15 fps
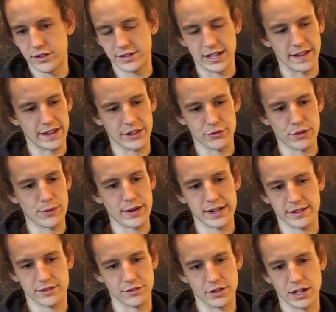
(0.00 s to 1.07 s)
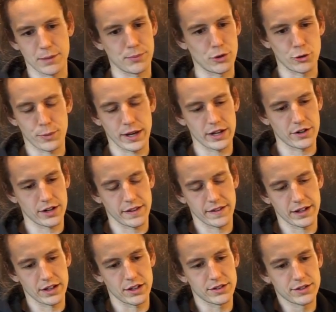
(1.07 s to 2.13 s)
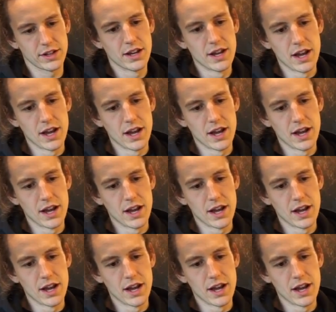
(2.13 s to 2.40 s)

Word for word: It's not like three way. It doesn't run on propane or anything else.